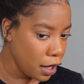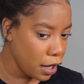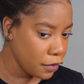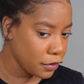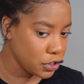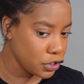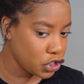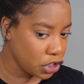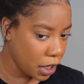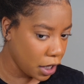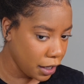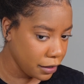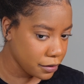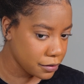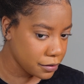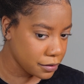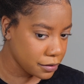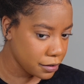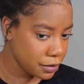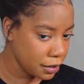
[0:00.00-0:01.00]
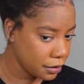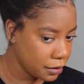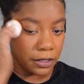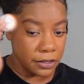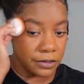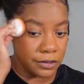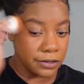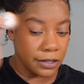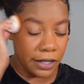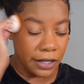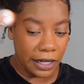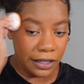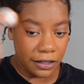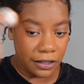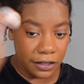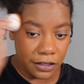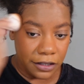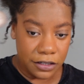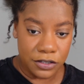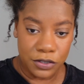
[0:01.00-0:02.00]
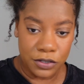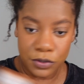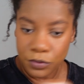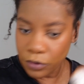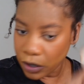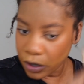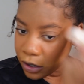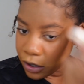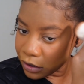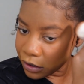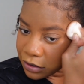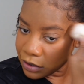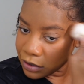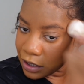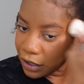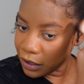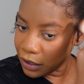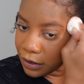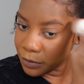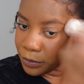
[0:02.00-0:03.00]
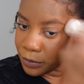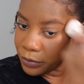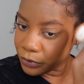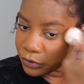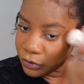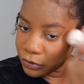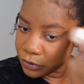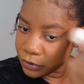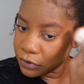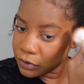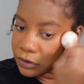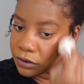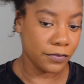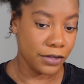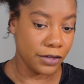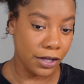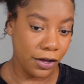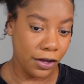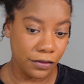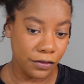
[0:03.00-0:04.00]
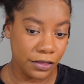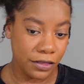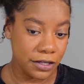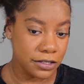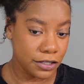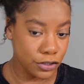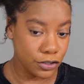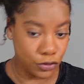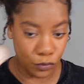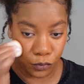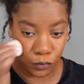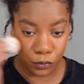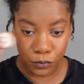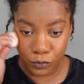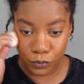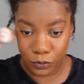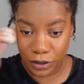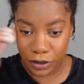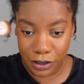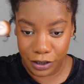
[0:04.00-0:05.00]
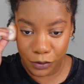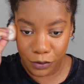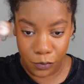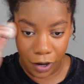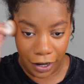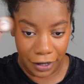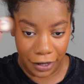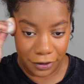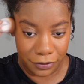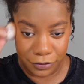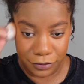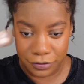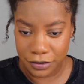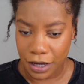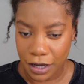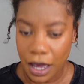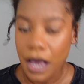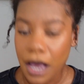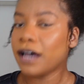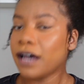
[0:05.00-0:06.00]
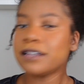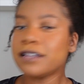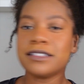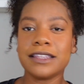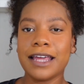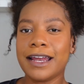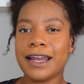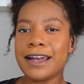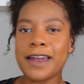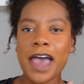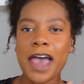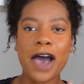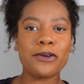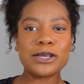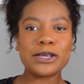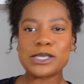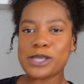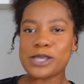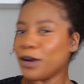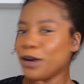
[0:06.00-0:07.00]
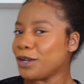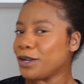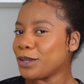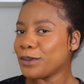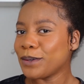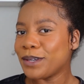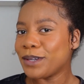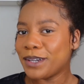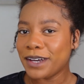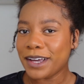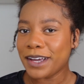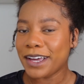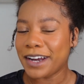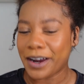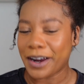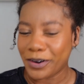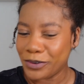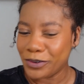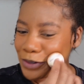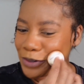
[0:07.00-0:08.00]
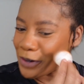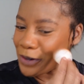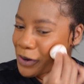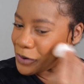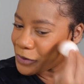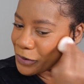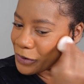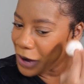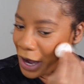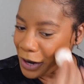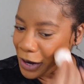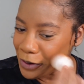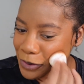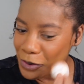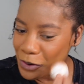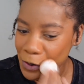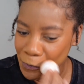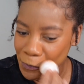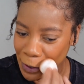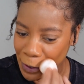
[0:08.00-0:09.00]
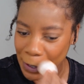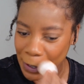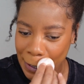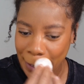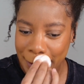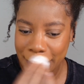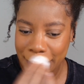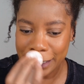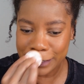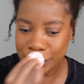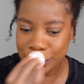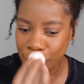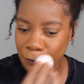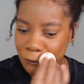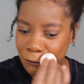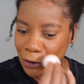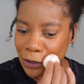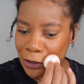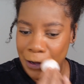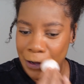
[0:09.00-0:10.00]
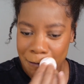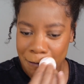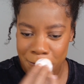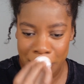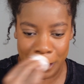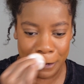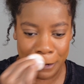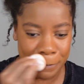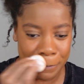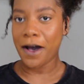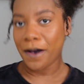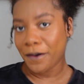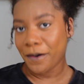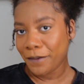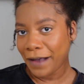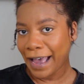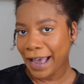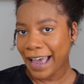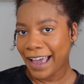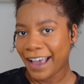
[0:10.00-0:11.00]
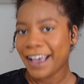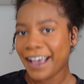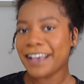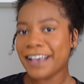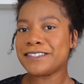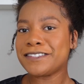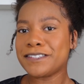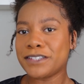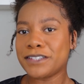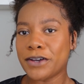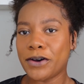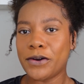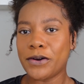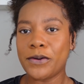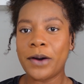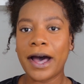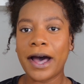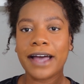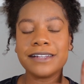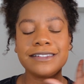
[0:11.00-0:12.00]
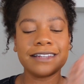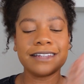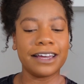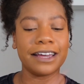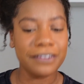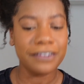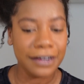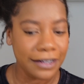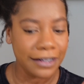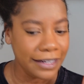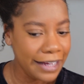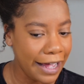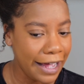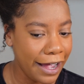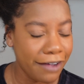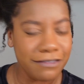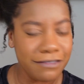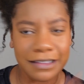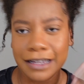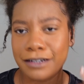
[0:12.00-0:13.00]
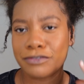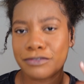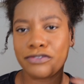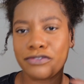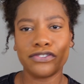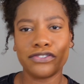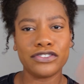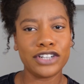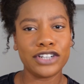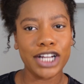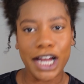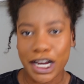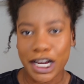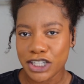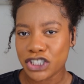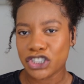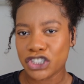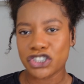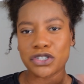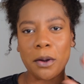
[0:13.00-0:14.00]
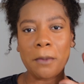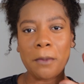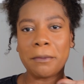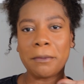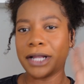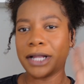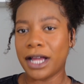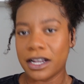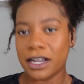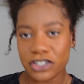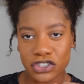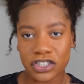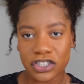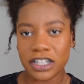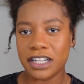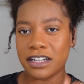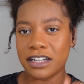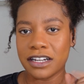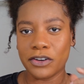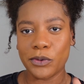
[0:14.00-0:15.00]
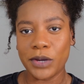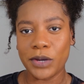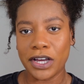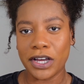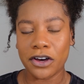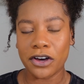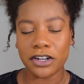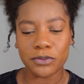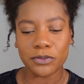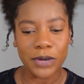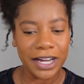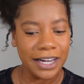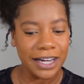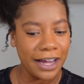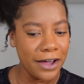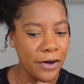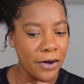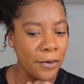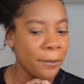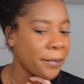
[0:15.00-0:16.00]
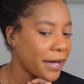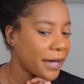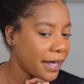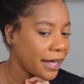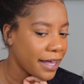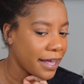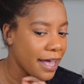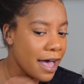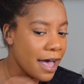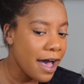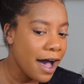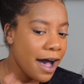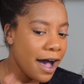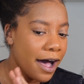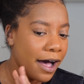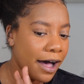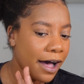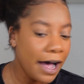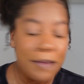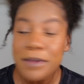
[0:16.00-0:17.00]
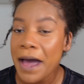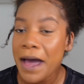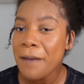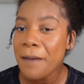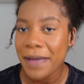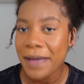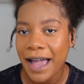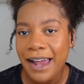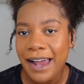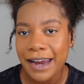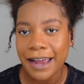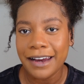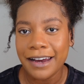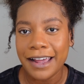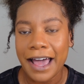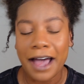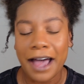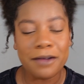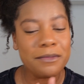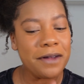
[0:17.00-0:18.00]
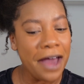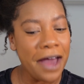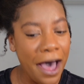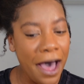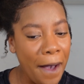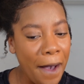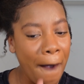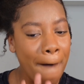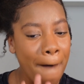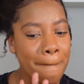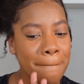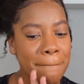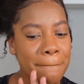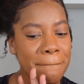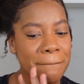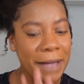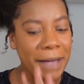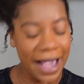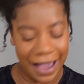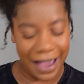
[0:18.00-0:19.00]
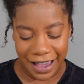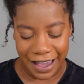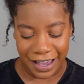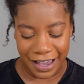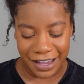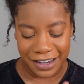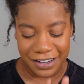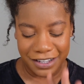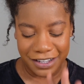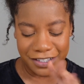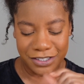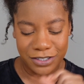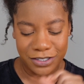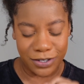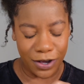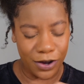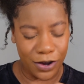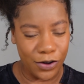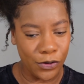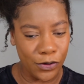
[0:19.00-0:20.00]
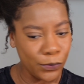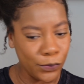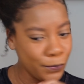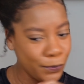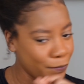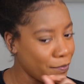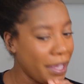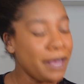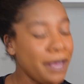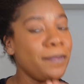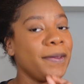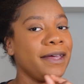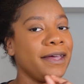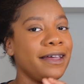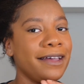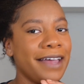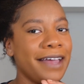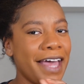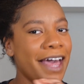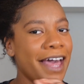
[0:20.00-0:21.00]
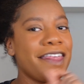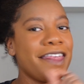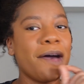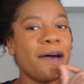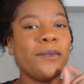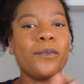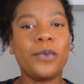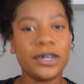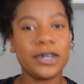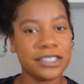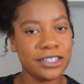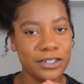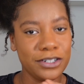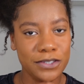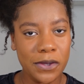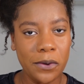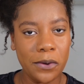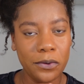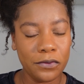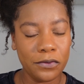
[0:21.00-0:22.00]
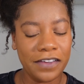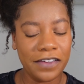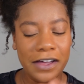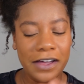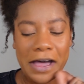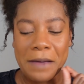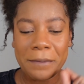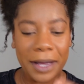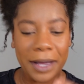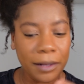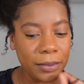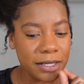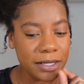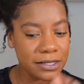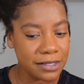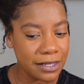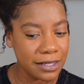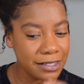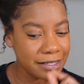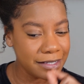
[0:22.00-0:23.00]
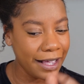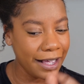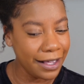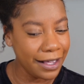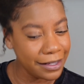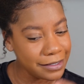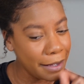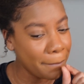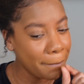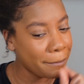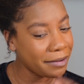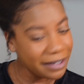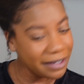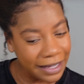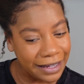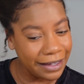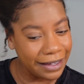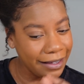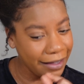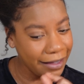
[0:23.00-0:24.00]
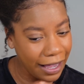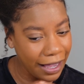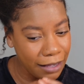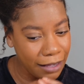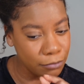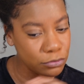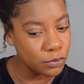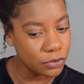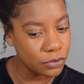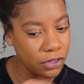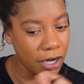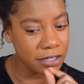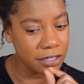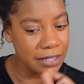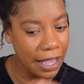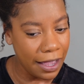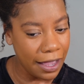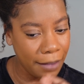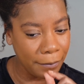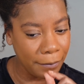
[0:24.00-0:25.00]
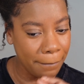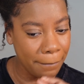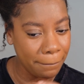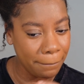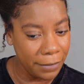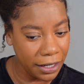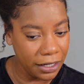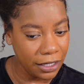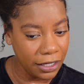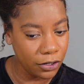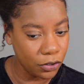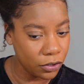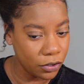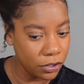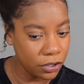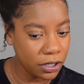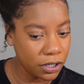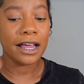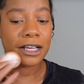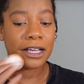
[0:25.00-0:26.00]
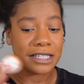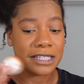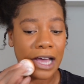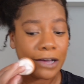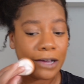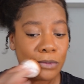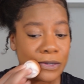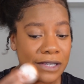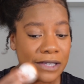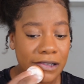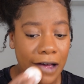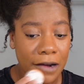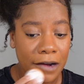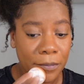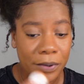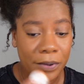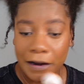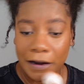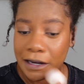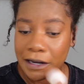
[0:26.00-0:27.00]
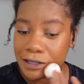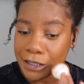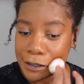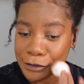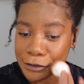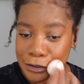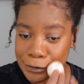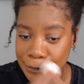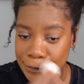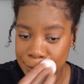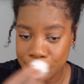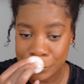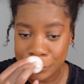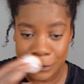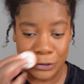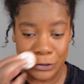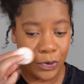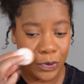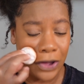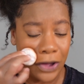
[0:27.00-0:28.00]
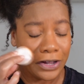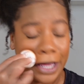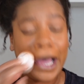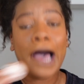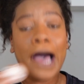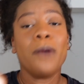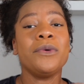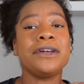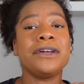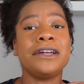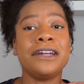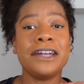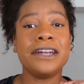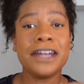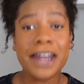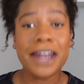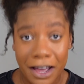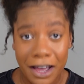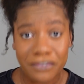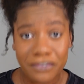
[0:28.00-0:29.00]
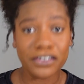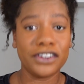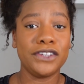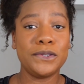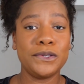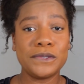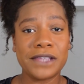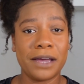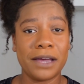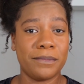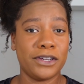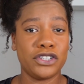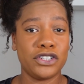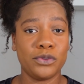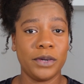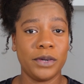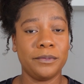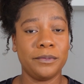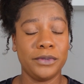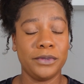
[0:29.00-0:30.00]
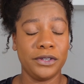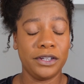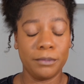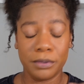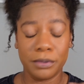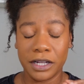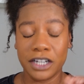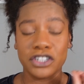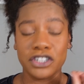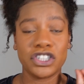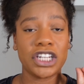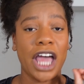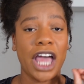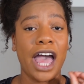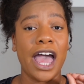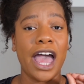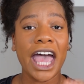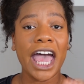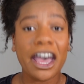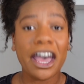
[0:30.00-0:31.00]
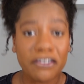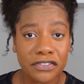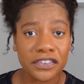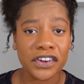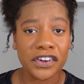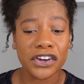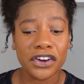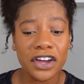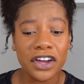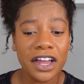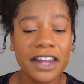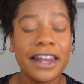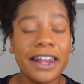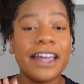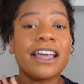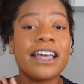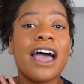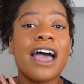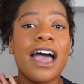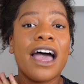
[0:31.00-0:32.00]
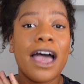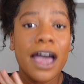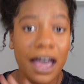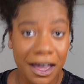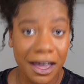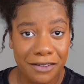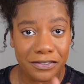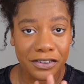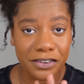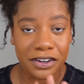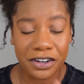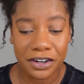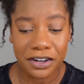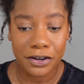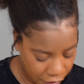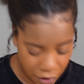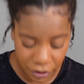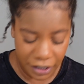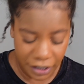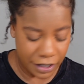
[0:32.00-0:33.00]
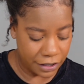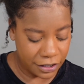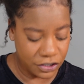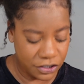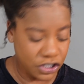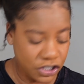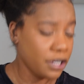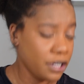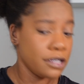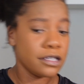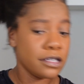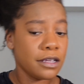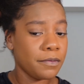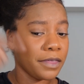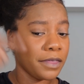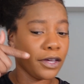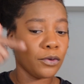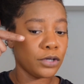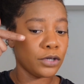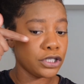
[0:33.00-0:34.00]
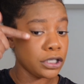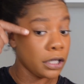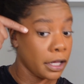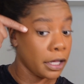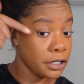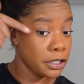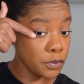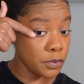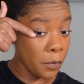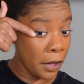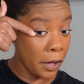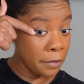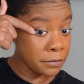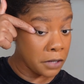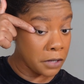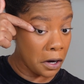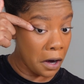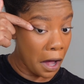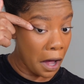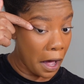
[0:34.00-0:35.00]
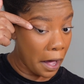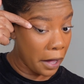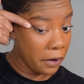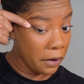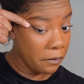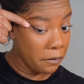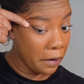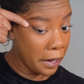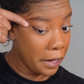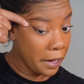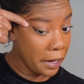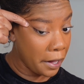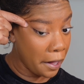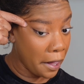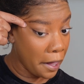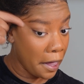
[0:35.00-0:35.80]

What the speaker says: are the cheeks? Slightly to our temple. Yo, this is really wild. Cause then now it's starting to look good. I don't know. I don't know if I hate this or if I love it. Okay, so I definitely have that flush blush look going on right now, but I'm not mad at it. I'm not mad. So maybe that wasn't a total fail, and maybe sis isn't playing games with our time and money, girl. Cause that was a lot of product I just used as well. Like I would never use that much Rare Beauty blush ever, like ever. All right, and then she does something where she like swipes her eye, right?